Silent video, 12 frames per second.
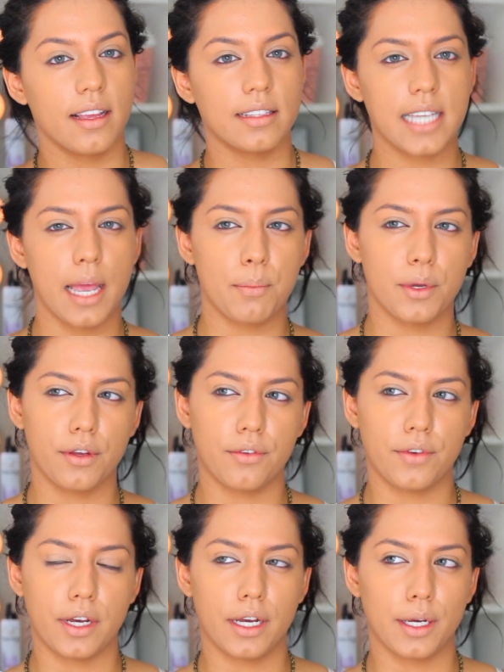type
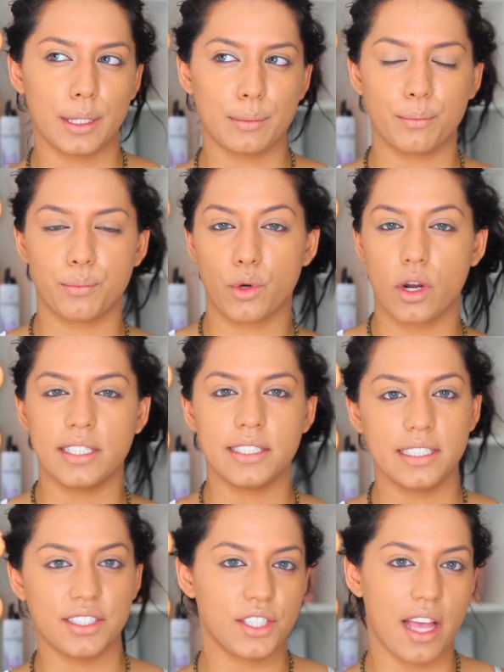of
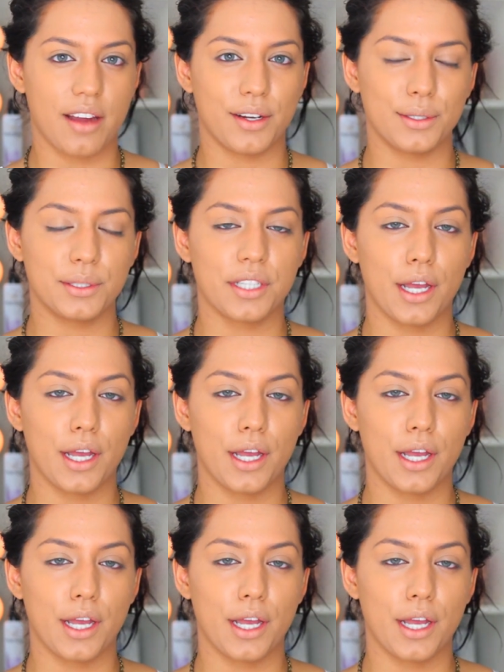bronzy shadows.